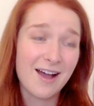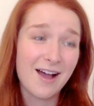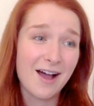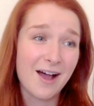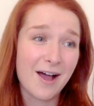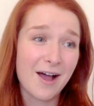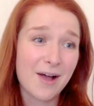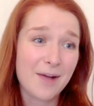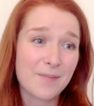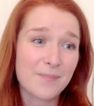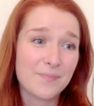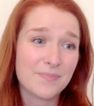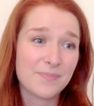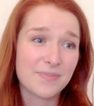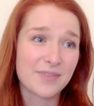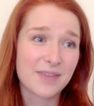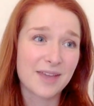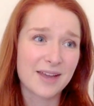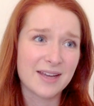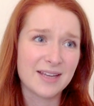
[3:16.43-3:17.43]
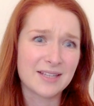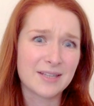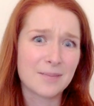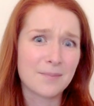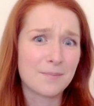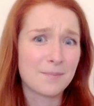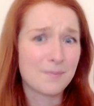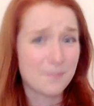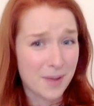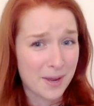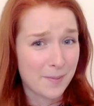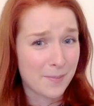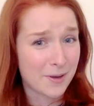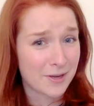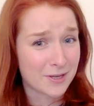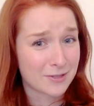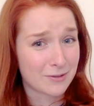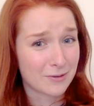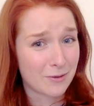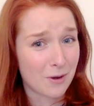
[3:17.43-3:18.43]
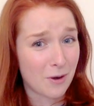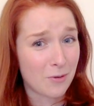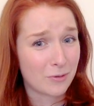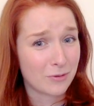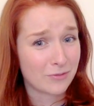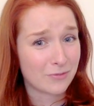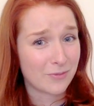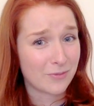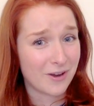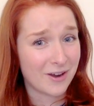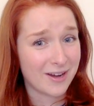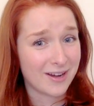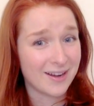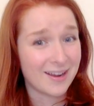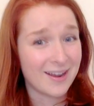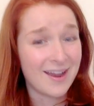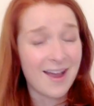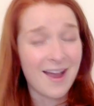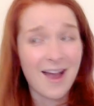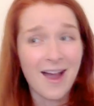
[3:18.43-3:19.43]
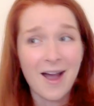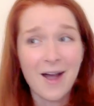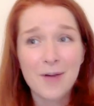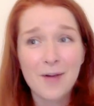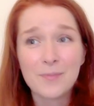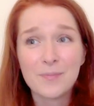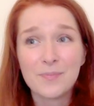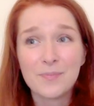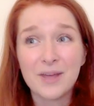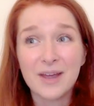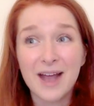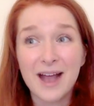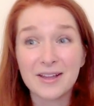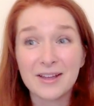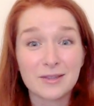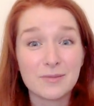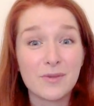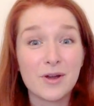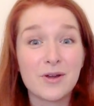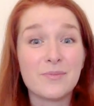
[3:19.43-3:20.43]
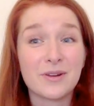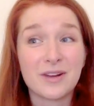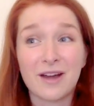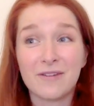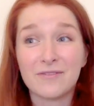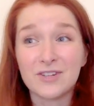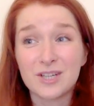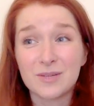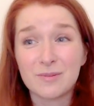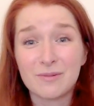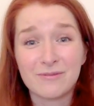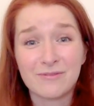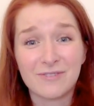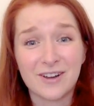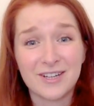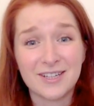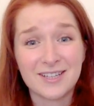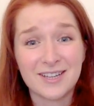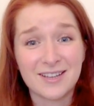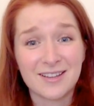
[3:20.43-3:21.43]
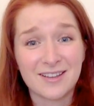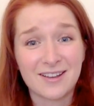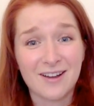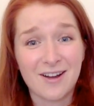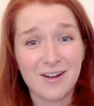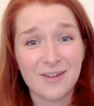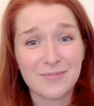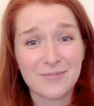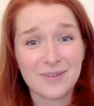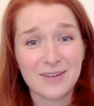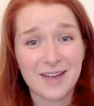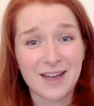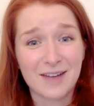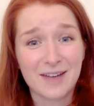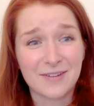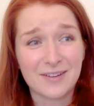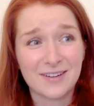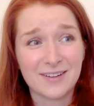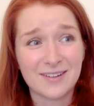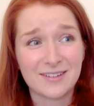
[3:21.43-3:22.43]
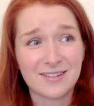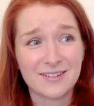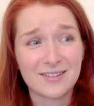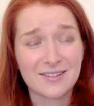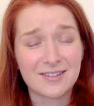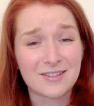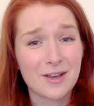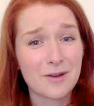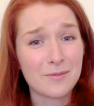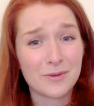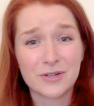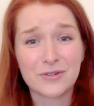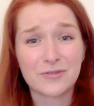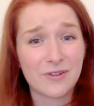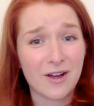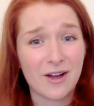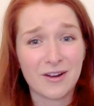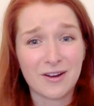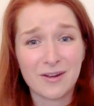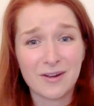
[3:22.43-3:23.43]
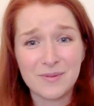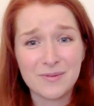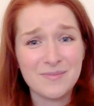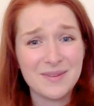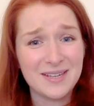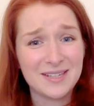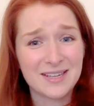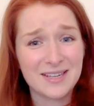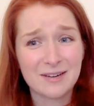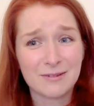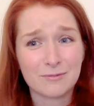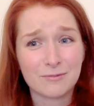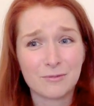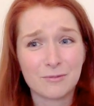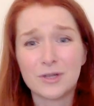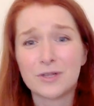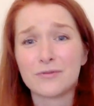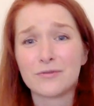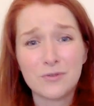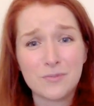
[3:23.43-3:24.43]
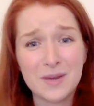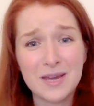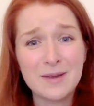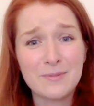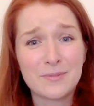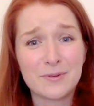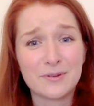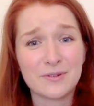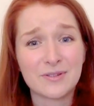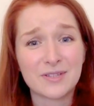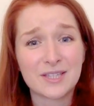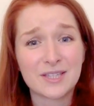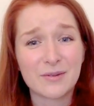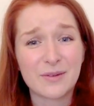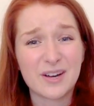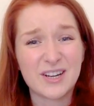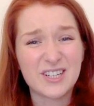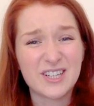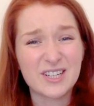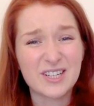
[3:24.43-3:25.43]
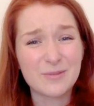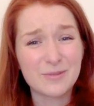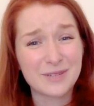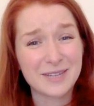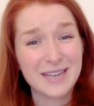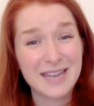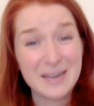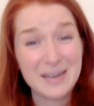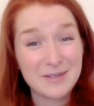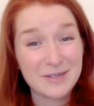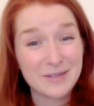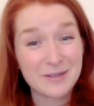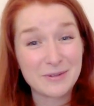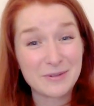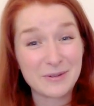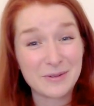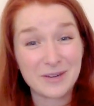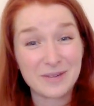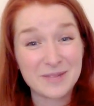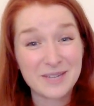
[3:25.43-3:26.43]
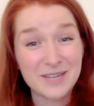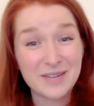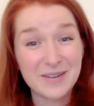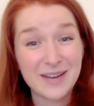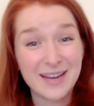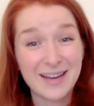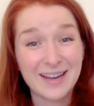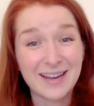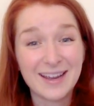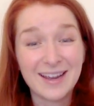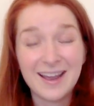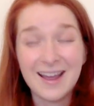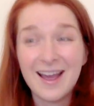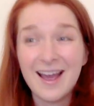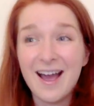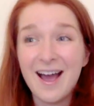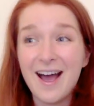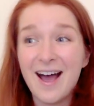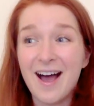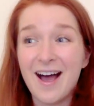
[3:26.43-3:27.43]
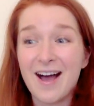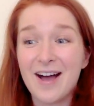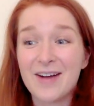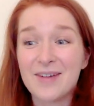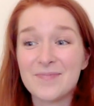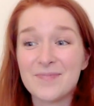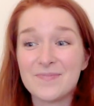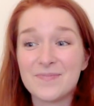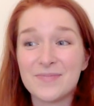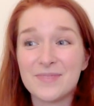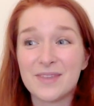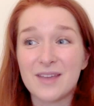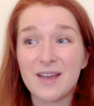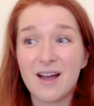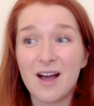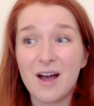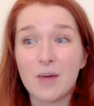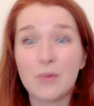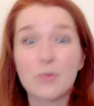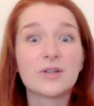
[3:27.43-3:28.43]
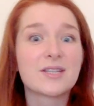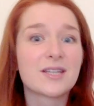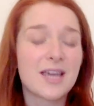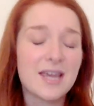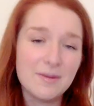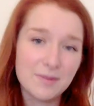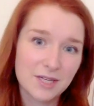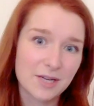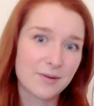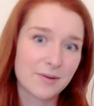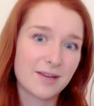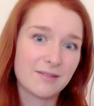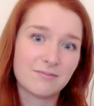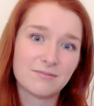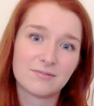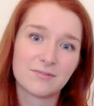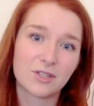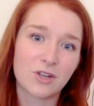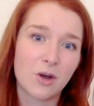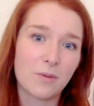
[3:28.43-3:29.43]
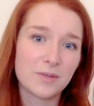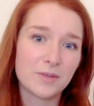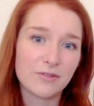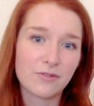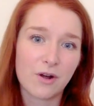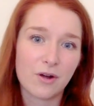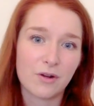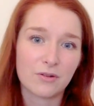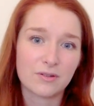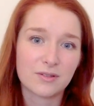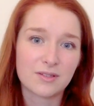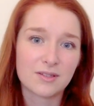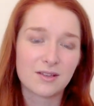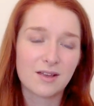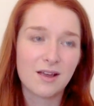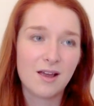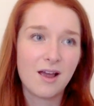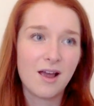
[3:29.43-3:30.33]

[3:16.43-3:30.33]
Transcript: That is a big personal goal of mine. But at the moment, I've just been finding that I've been having so much fun. I've been meeting wonderful people, so I just want to keep doing what I'm doing. I want to keep doing comedy roles.